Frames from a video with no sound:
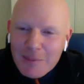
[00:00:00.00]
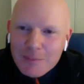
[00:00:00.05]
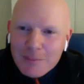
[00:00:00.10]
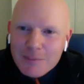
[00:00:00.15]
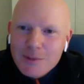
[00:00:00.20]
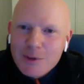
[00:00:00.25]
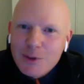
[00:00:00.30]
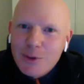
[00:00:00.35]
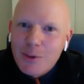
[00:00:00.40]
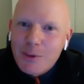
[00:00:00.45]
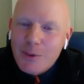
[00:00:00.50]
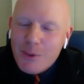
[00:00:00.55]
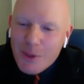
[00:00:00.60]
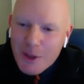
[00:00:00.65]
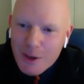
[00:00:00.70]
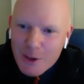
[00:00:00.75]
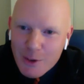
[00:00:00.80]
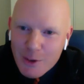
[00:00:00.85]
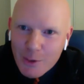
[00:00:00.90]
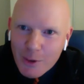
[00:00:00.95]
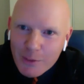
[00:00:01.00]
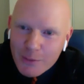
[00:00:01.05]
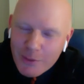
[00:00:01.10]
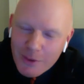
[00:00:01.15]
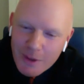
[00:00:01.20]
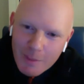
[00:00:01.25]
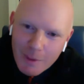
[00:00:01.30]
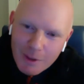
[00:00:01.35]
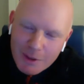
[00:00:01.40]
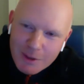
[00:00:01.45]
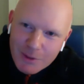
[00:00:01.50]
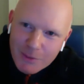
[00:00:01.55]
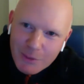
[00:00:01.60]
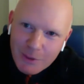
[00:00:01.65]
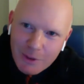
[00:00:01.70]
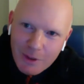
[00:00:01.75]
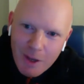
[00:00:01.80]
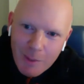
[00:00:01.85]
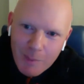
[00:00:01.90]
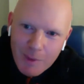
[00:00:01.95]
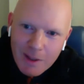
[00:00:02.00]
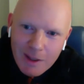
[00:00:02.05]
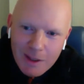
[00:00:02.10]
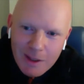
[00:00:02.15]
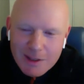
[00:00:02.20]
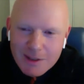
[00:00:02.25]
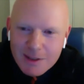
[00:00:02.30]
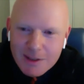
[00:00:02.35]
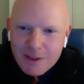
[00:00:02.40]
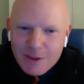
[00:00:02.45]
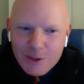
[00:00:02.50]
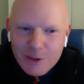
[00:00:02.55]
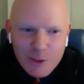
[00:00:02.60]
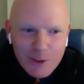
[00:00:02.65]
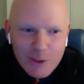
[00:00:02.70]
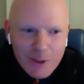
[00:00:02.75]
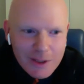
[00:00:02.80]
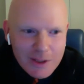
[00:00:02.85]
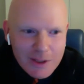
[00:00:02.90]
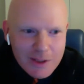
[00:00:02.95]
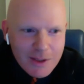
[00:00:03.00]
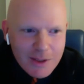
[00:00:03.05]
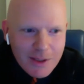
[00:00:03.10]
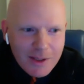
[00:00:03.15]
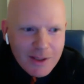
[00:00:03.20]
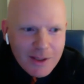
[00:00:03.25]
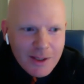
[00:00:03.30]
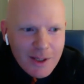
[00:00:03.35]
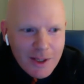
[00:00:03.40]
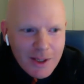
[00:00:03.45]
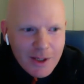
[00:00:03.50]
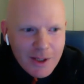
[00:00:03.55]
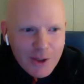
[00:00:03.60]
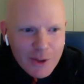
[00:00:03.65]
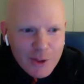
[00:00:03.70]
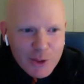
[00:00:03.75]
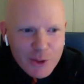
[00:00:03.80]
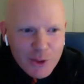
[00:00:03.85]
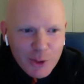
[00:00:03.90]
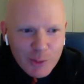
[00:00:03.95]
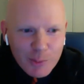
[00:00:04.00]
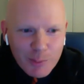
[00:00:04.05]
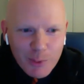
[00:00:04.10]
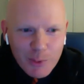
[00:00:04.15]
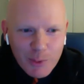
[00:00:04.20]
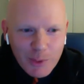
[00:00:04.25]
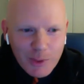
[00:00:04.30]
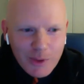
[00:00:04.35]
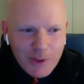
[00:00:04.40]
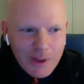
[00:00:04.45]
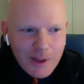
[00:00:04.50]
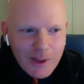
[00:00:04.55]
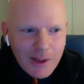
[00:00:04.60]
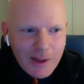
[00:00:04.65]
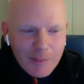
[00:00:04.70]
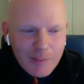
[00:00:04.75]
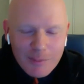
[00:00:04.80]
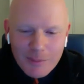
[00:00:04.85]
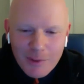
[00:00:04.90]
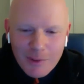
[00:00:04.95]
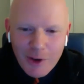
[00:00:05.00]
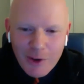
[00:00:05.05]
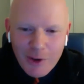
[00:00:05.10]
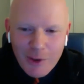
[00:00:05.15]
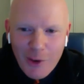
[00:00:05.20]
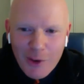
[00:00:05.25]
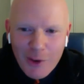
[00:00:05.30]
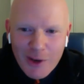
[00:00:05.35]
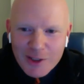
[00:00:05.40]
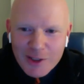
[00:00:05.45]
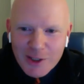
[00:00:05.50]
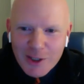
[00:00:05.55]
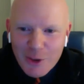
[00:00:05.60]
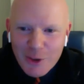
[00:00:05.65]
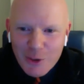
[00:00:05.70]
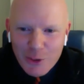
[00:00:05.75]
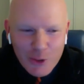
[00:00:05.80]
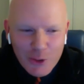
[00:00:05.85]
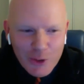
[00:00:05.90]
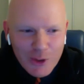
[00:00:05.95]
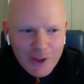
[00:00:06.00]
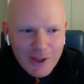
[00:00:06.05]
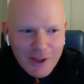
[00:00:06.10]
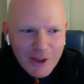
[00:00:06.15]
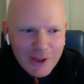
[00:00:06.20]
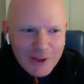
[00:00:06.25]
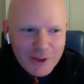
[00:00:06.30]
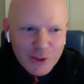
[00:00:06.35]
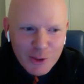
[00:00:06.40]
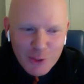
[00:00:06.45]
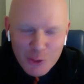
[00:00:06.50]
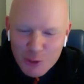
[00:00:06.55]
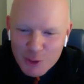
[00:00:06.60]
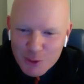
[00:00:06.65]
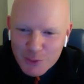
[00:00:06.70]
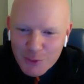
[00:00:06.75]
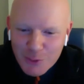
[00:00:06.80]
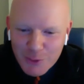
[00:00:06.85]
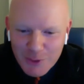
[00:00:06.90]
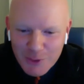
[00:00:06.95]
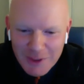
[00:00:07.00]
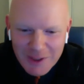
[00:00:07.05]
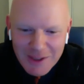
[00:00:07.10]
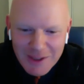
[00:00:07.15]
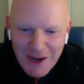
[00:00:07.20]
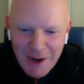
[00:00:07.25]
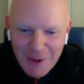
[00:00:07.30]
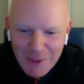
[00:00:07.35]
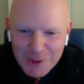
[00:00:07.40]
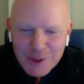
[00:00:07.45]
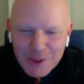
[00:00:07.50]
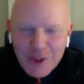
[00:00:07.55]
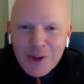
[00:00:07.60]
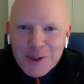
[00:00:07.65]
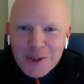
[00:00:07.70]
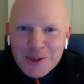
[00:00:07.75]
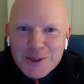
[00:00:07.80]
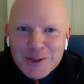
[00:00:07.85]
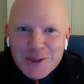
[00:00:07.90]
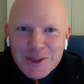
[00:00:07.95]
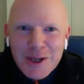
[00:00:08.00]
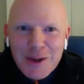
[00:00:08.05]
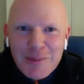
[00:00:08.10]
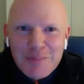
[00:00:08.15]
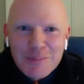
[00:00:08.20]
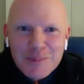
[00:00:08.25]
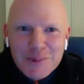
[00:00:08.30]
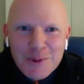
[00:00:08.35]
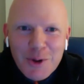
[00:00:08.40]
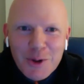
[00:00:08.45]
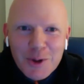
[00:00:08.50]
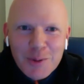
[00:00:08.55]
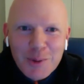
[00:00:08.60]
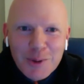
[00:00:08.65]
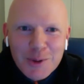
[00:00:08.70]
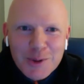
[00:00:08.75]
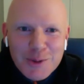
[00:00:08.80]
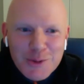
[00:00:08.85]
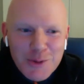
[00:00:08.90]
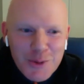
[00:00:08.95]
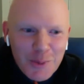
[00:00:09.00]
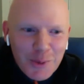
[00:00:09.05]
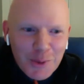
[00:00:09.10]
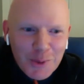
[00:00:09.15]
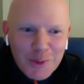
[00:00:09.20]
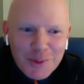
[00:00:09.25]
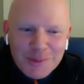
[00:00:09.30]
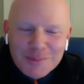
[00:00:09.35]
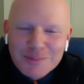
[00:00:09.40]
So thank you all very much for coming and listening to this dirt poor, uneducated excuse for an Irish artist talk about his new book.